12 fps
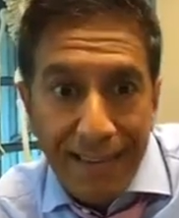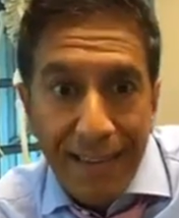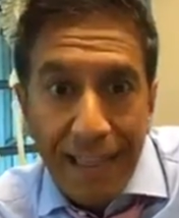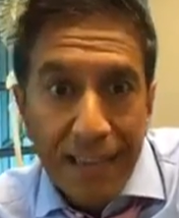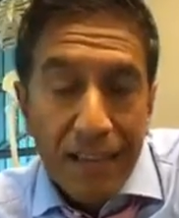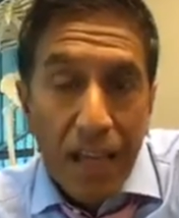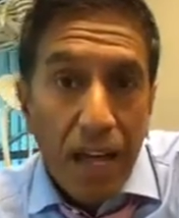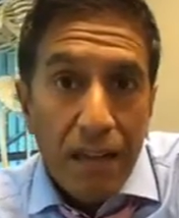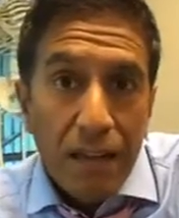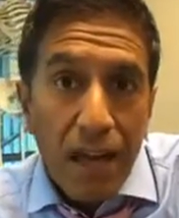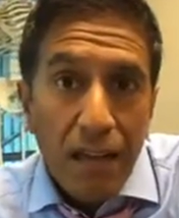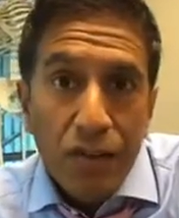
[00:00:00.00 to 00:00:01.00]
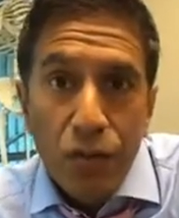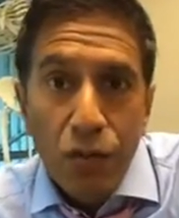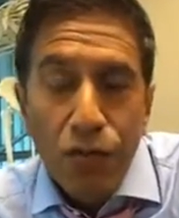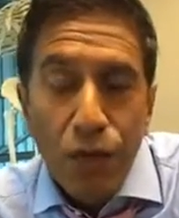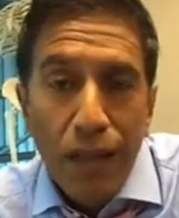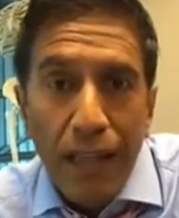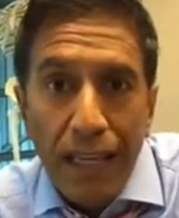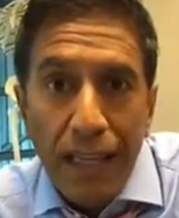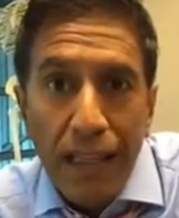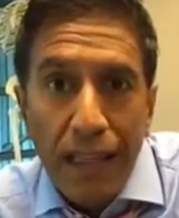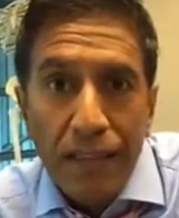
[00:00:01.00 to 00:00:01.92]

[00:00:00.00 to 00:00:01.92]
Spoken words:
it's not done sort of willy-nilly.